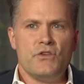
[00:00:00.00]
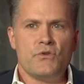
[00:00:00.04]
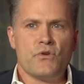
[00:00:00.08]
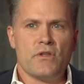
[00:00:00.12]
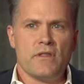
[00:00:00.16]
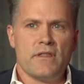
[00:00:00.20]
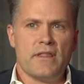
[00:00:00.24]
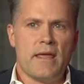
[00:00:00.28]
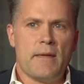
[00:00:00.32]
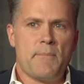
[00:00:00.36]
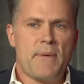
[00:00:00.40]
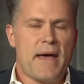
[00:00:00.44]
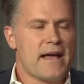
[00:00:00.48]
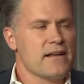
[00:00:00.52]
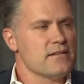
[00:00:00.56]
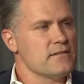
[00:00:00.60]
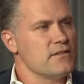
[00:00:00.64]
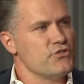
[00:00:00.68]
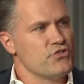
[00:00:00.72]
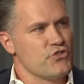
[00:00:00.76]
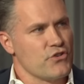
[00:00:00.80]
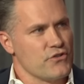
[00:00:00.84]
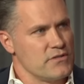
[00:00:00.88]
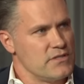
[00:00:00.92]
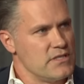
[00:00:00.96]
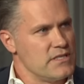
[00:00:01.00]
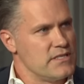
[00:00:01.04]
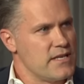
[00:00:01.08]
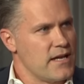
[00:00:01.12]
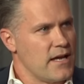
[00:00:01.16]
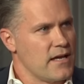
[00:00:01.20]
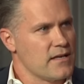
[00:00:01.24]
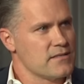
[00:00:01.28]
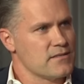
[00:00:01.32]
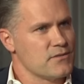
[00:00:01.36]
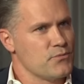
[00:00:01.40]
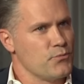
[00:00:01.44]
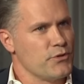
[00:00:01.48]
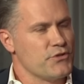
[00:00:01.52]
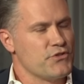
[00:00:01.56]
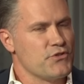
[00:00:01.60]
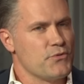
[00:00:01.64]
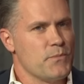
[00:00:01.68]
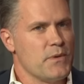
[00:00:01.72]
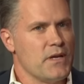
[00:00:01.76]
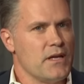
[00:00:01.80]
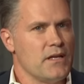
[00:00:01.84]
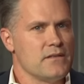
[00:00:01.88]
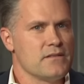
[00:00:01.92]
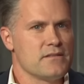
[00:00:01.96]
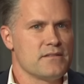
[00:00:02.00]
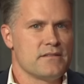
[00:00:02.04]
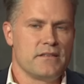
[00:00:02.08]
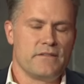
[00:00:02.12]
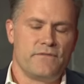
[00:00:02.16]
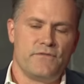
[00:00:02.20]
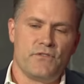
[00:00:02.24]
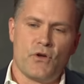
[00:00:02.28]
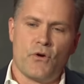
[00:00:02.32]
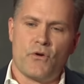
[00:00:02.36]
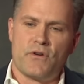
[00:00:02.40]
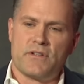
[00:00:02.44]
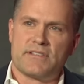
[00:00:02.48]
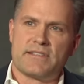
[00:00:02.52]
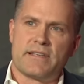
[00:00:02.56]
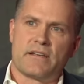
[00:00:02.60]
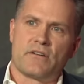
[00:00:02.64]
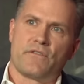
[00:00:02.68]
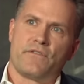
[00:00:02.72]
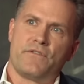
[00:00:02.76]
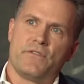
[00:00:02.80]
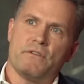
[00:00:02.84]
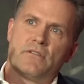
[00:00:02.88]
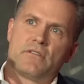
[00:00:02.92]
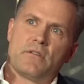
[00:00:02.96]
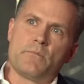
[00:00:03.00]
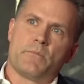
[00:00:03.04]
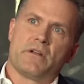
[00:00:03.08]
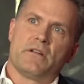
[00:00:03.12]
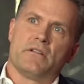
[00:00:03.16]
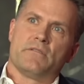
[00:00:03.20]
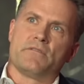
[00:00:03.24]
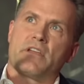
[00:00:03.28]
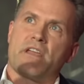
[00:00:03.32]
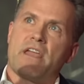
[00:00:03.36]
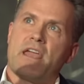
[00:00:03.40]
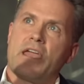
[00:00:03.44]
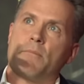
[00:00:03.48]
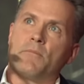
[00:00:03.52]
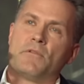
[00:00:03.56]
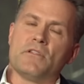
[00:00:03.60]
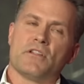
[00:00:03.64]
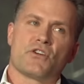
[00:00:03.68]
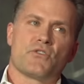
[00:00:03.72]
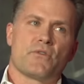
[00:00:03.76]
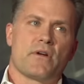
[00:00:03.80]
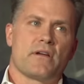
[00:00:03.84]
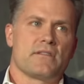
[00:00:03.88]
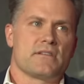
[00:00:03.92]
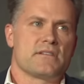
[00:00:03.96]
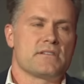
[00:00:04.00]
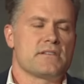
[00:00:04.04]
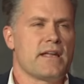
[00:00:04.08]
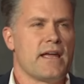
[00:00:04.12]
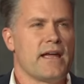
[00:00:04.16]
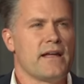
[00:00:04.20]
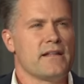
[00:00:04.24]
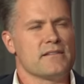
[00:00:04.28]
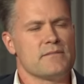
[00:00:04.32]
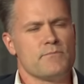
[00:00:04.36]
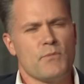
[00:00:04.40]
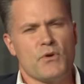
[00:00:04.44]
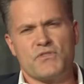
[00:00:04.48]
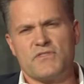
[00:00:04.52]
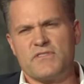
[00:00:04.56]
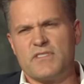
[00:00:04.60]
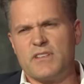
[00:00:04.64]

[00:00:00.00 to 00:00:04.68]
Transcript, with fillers: you, they pass the jersey test, which means if you go to center field in the middle of the game and look around the stands,